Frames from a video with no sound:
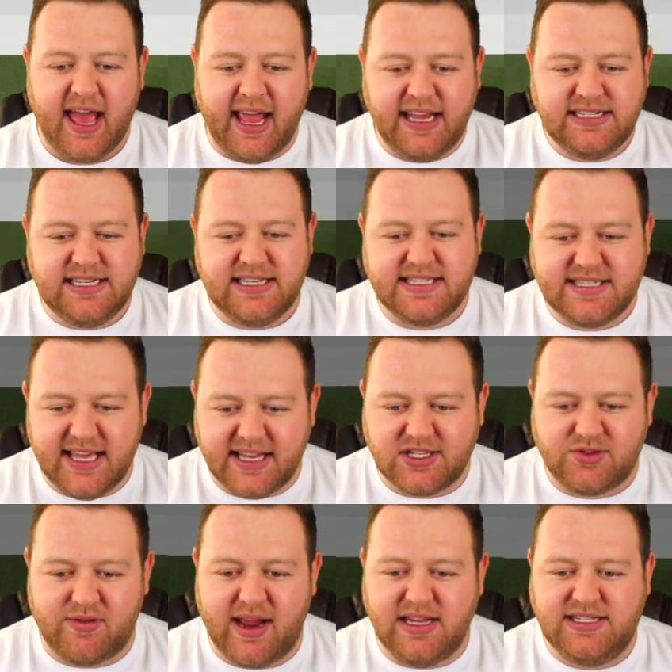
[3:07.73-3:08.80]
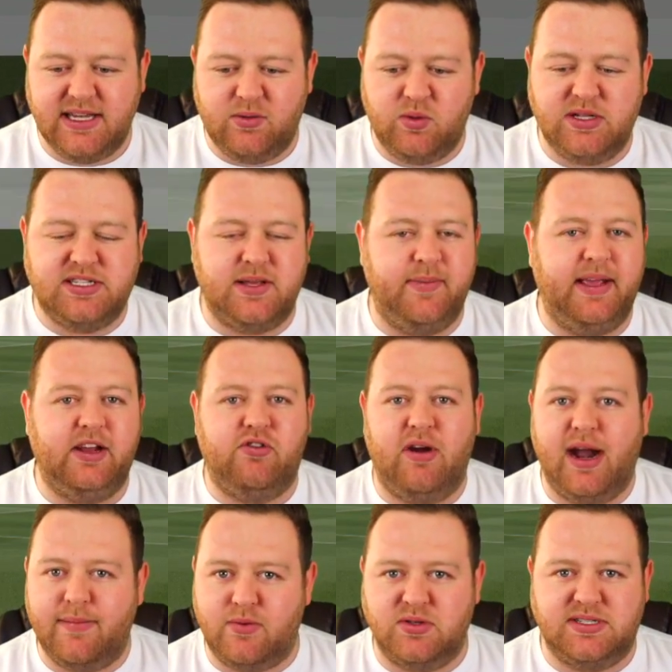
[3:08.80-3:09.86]
86 rated with some
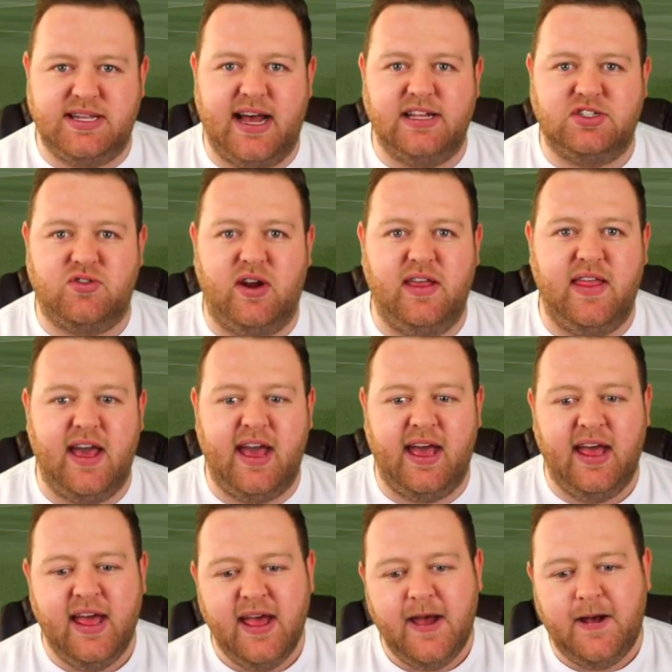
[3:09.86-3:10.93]
incredible stats right there.